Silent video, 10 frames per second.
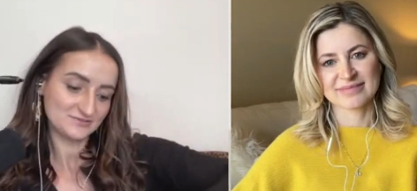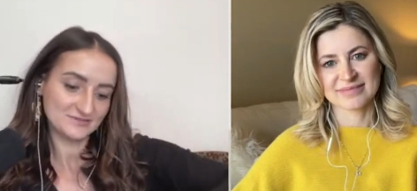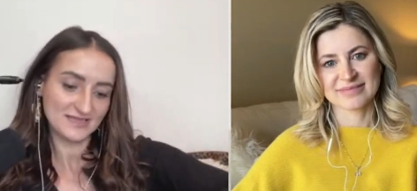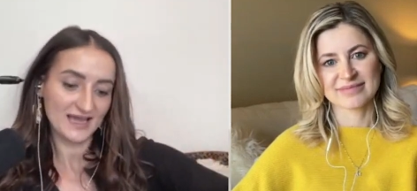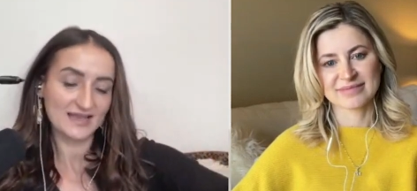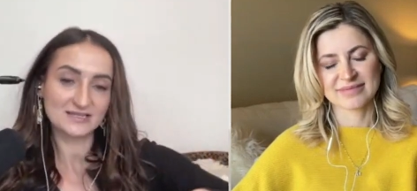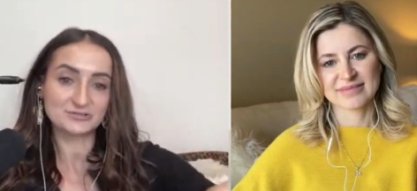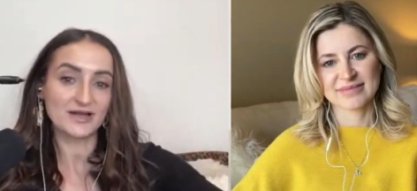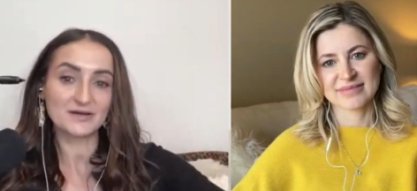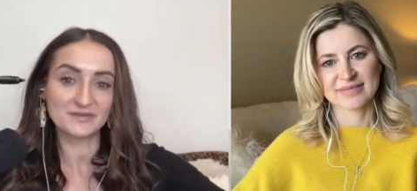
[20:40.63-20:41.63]
Speaker 1: they kind of
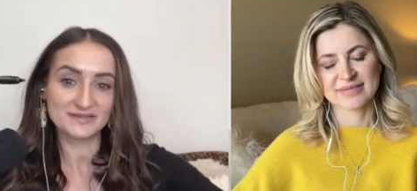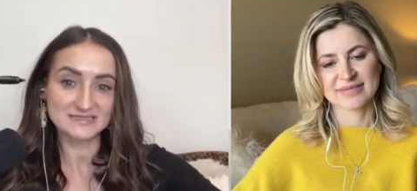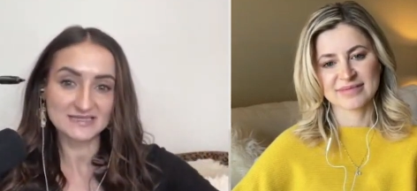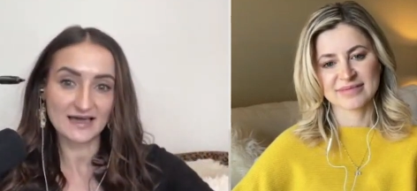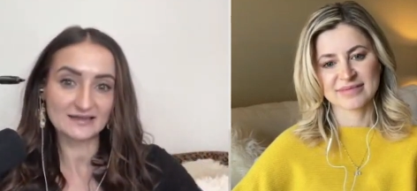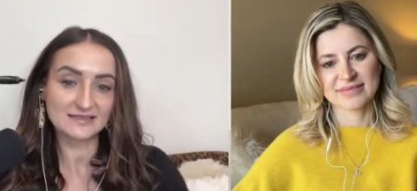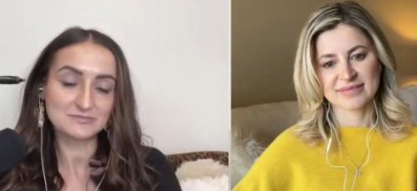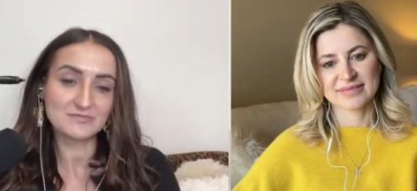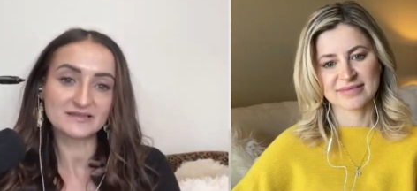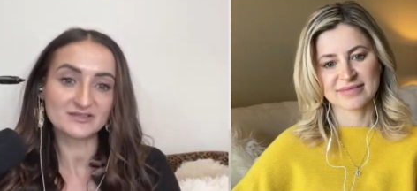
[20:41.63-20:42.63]
dry up in the sun in
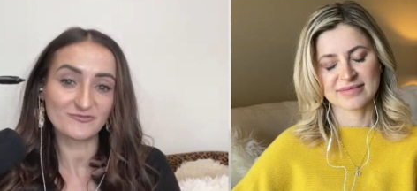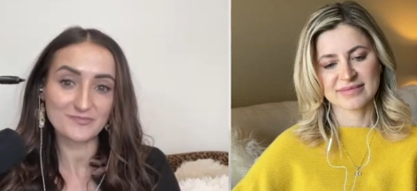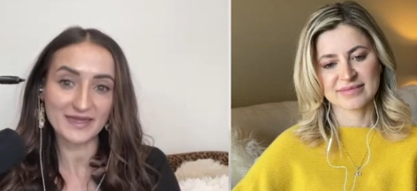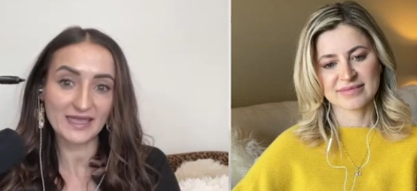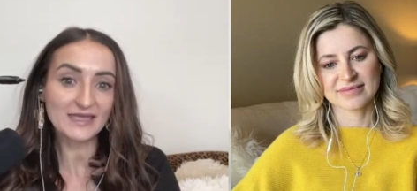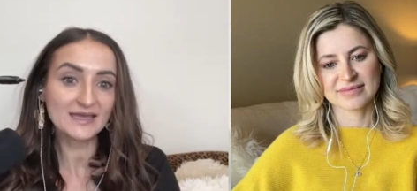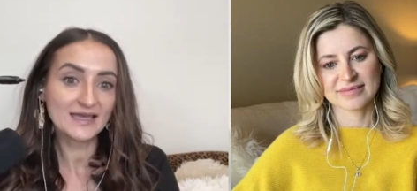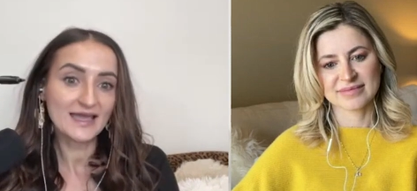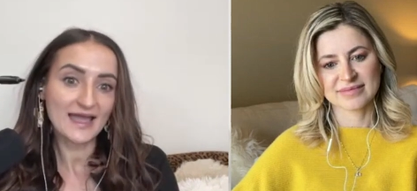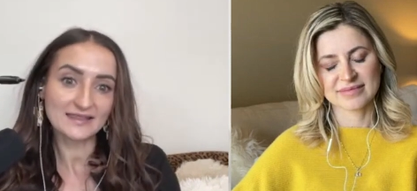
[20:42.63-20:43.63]
the month of May
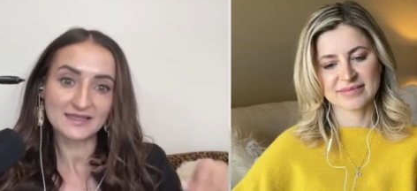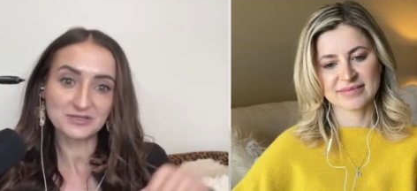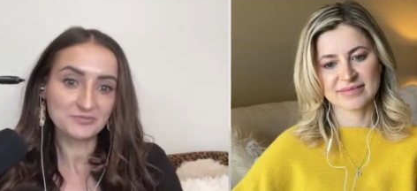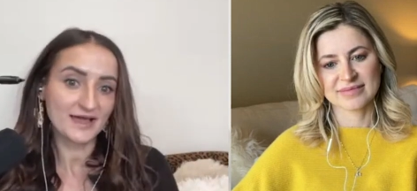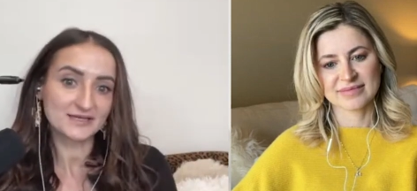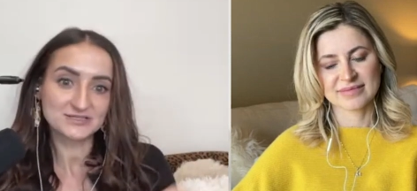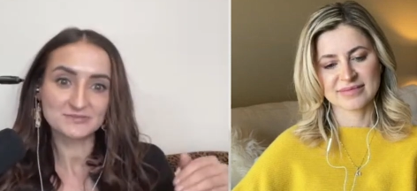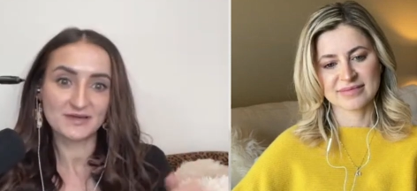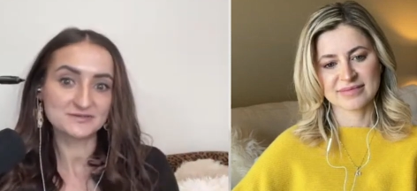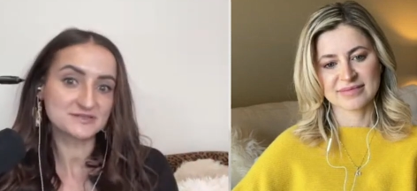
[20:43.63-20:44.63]
and then you plant your
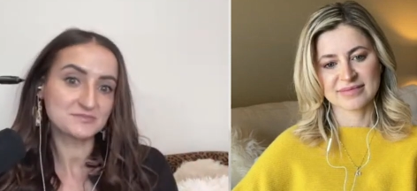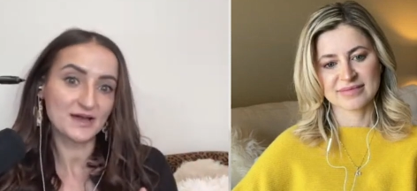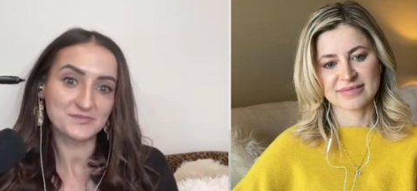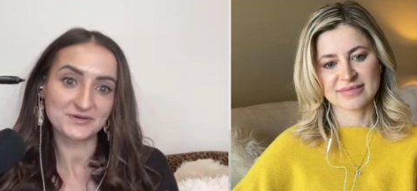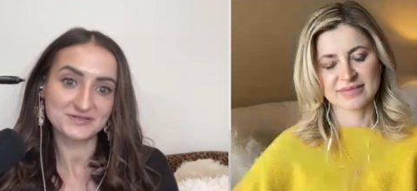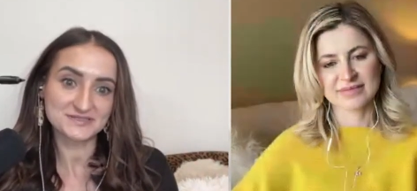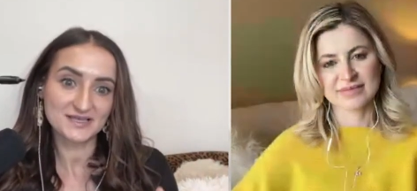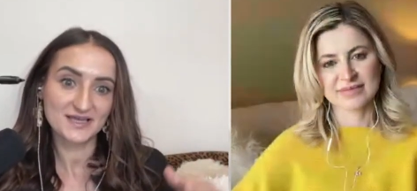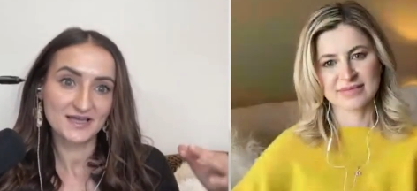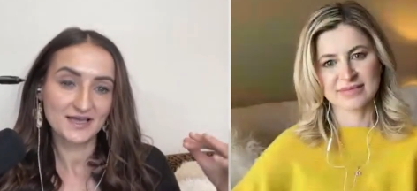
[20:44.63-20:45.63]
tomatoes and
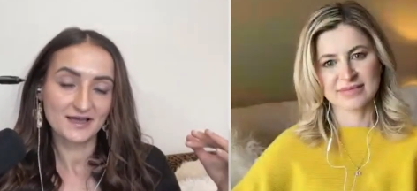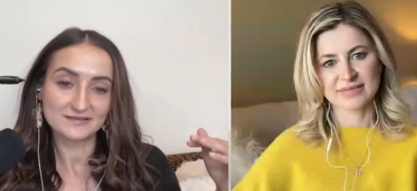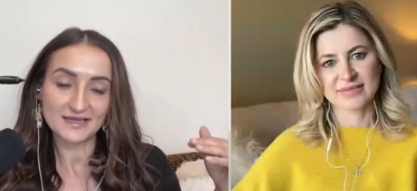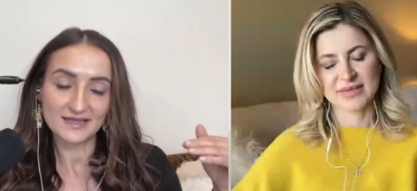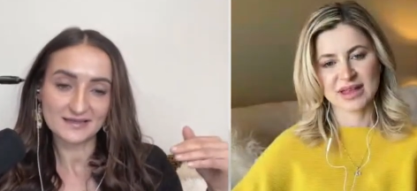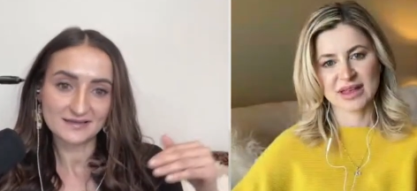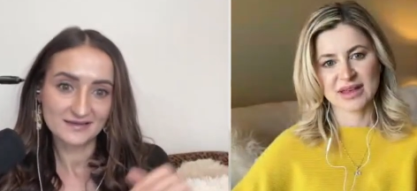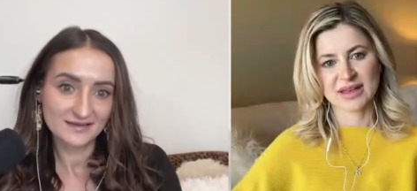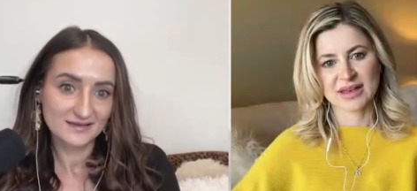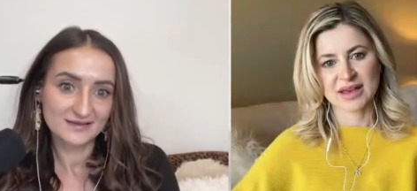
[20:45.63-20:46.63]
peppers. Like
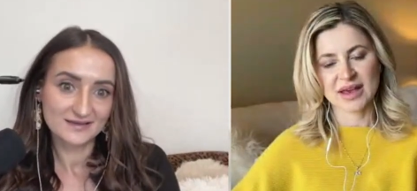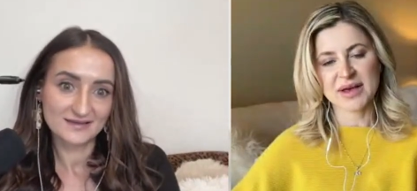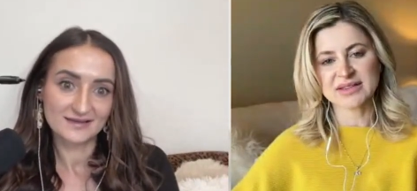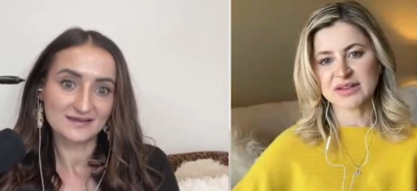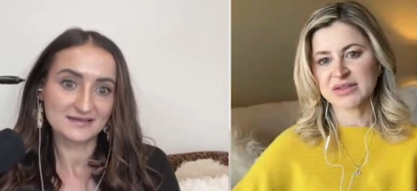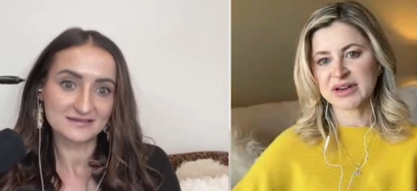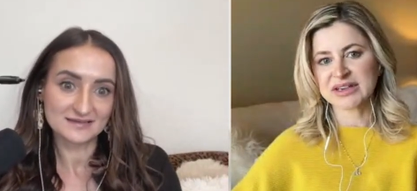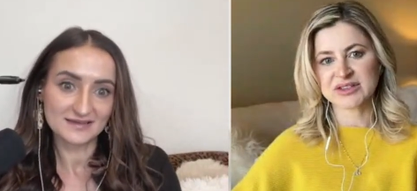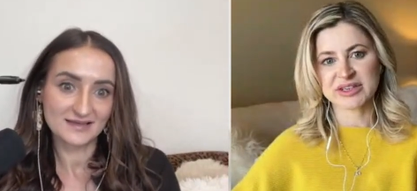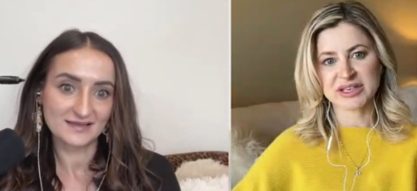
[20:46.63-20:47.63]
Speaker 2: and that's a very
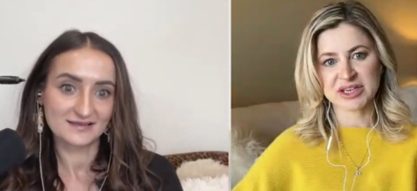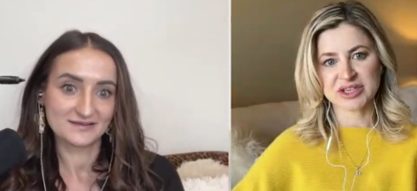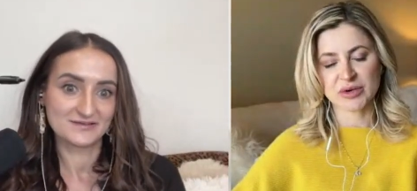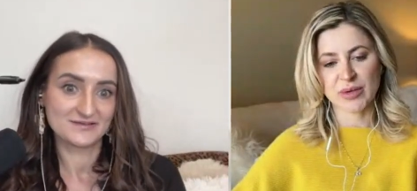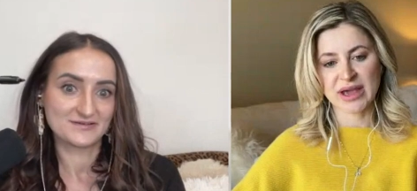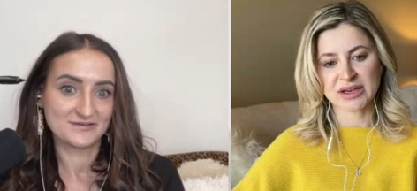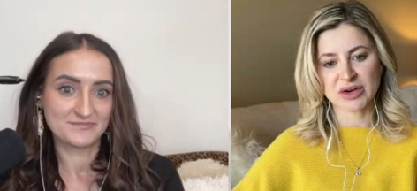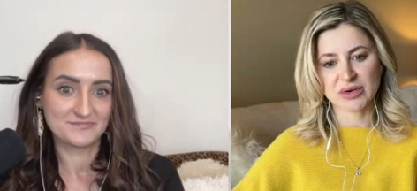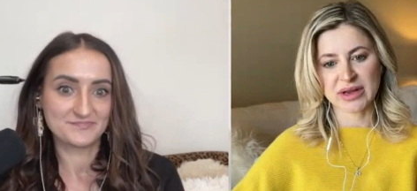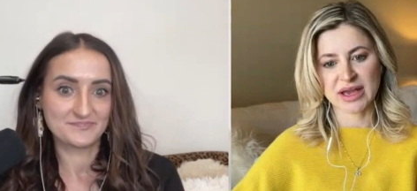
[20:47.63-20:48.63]
strategic way to
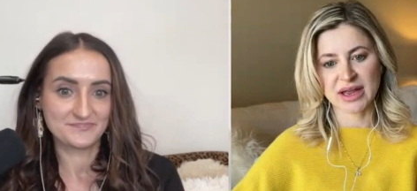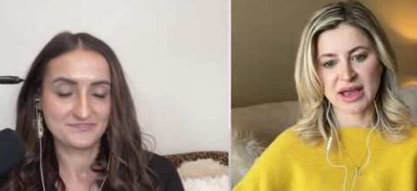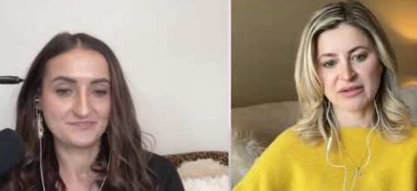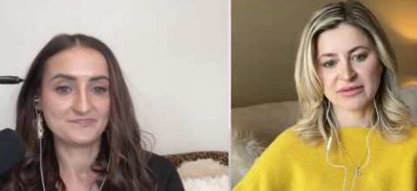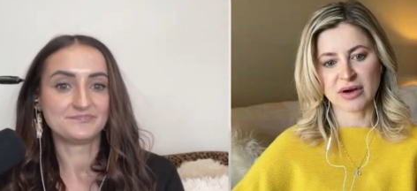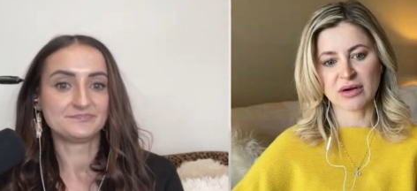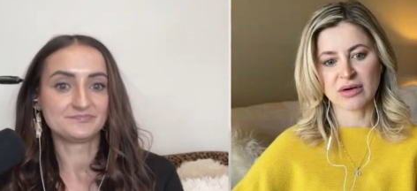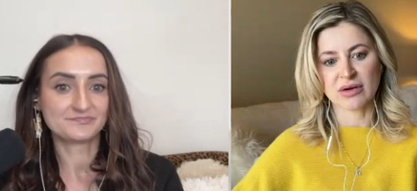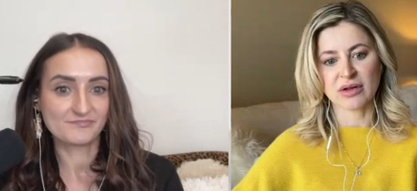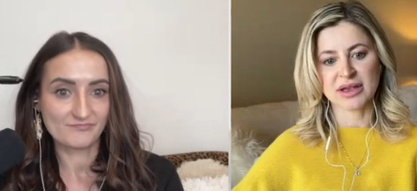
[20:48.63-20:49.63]
create a mm-hmm.
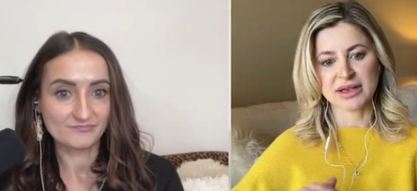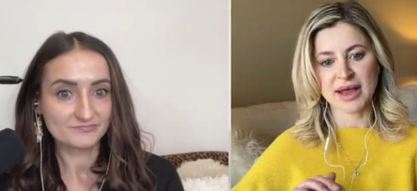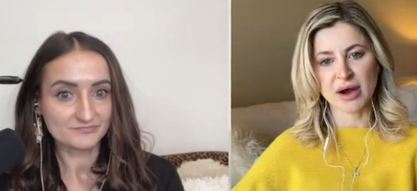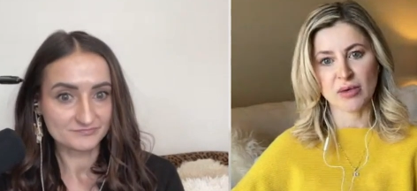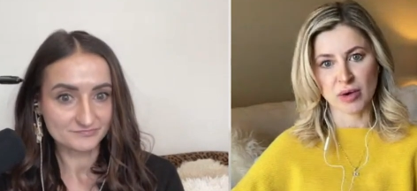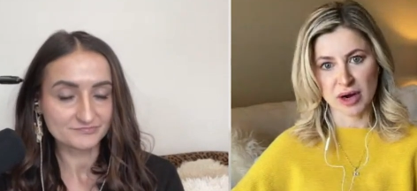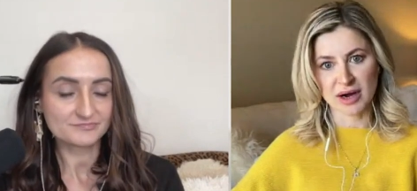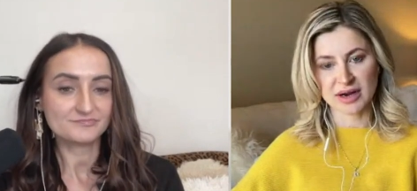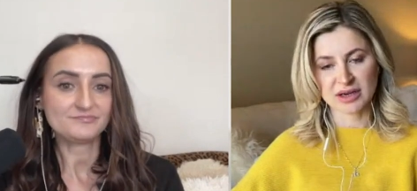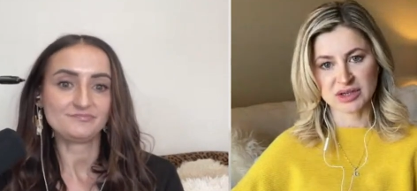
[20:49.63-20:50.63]
fungal mm-hmm.
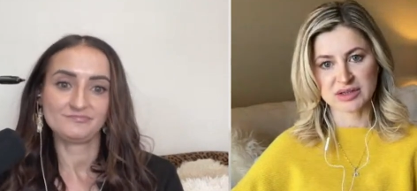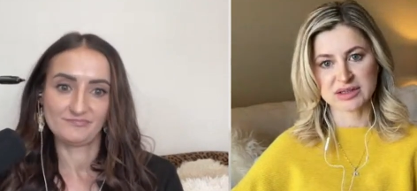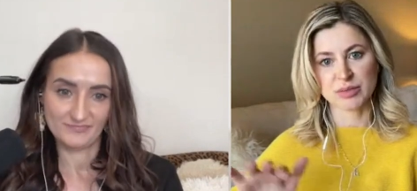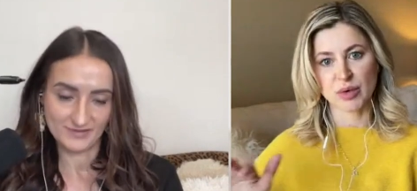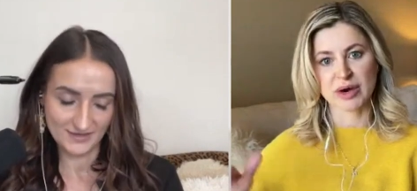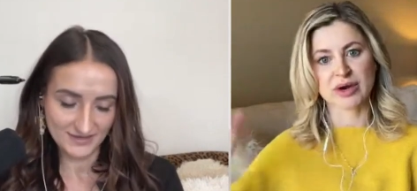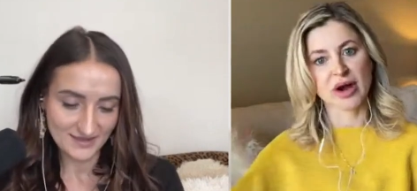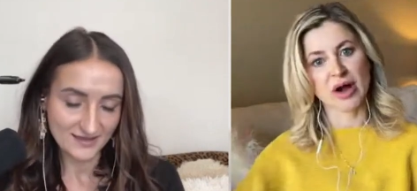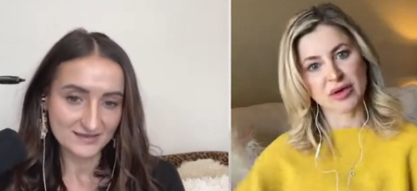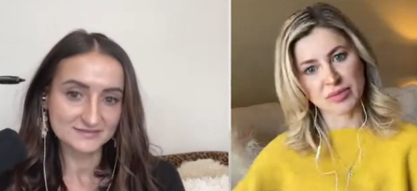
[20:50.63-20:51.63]
network to support your
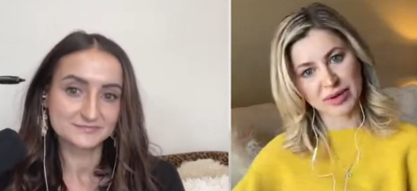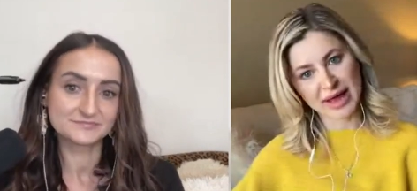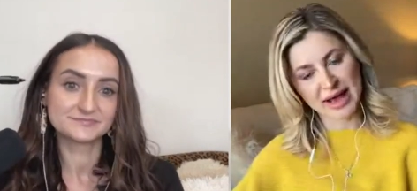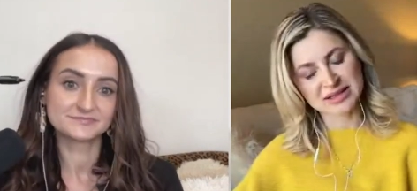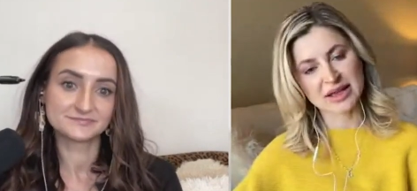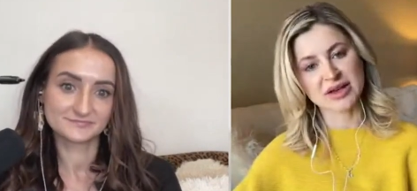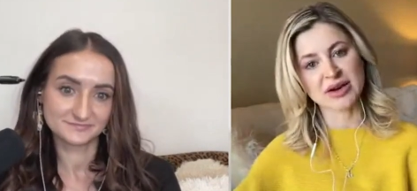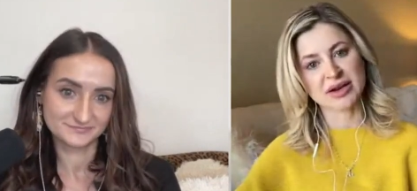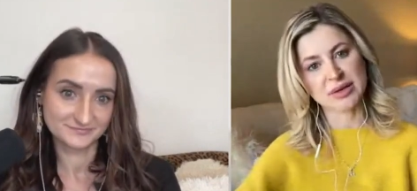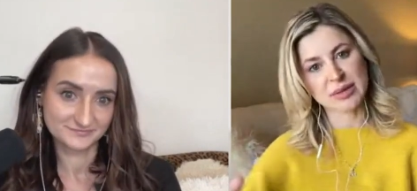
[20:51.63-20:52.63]
yeah. other plants that you're going to be